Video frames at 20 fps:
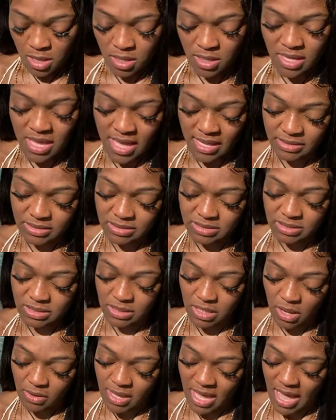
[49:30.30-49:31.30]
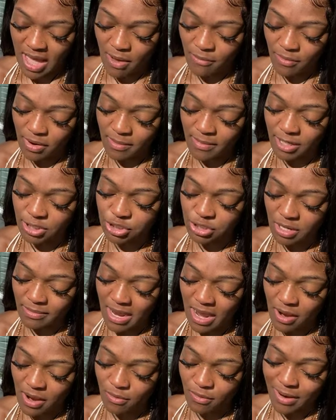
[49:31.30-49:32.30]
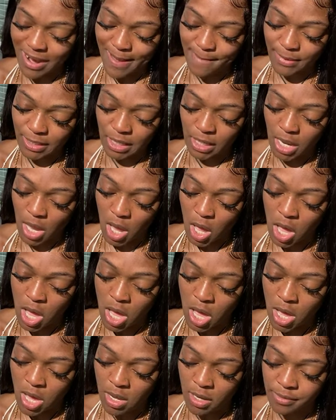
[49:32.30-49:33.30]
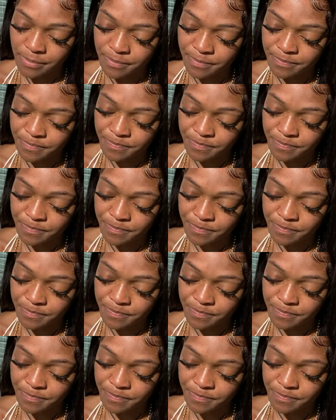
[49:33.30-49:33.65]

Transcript: yes, okay, I want to make sure I'm not rambling on.